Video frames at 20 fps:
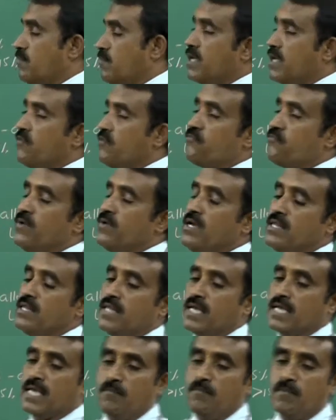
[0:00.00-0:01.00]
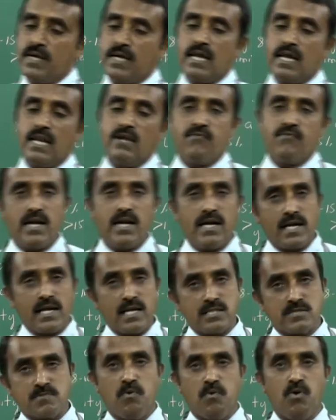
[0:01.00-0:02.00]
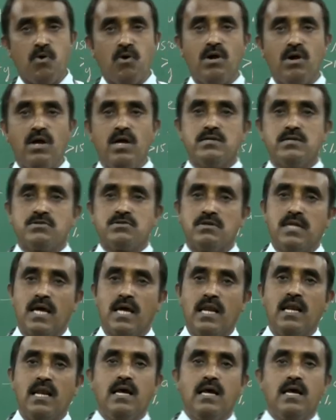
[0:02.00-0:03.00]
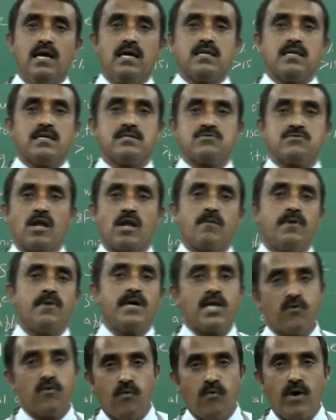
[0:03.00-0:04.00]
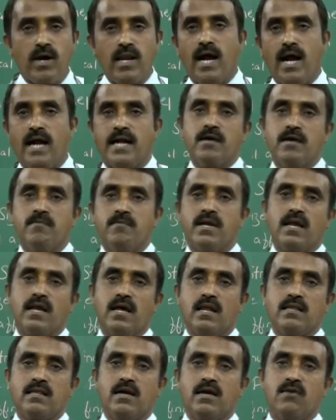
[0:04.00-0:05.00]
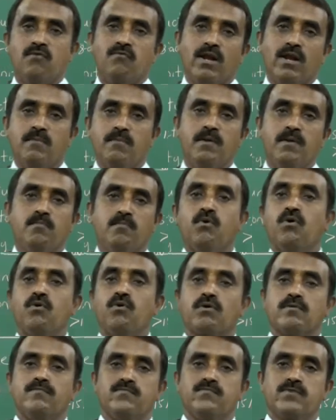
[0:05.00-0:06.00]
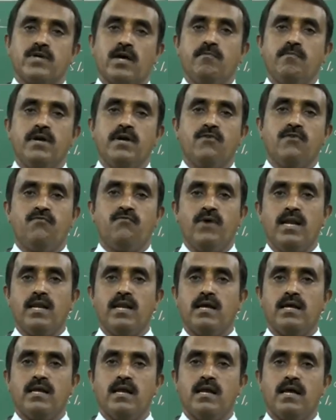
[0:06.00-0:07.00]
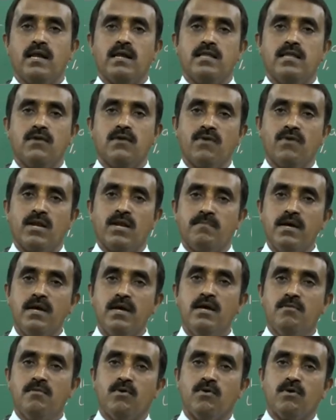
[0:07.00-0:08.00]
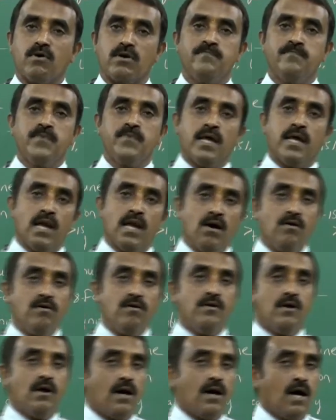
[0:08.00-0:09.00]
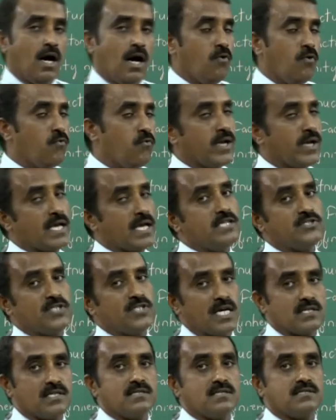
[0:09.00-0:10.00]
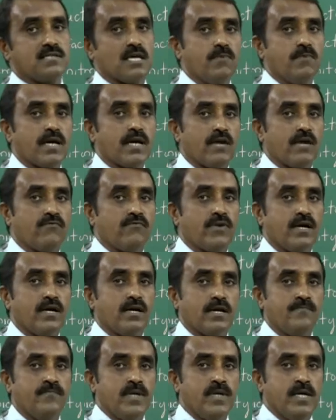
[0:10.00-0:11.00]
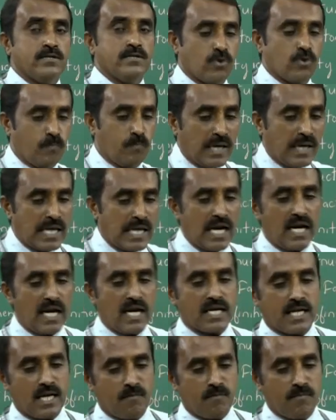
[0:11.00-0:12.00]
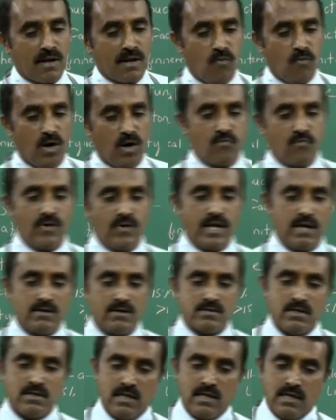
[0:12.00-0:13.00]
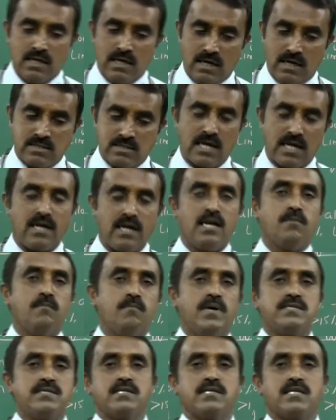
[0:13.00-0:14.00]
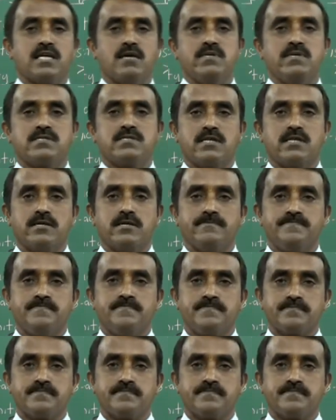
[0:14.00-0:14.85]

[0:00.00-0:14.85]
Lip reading: if the chemical affinity is more, so then the solubility of one atom in another will be more. Solubility of one in another will be more. Now how we can check this chemical affinity? So periodic table, what we studied in basic chemistry.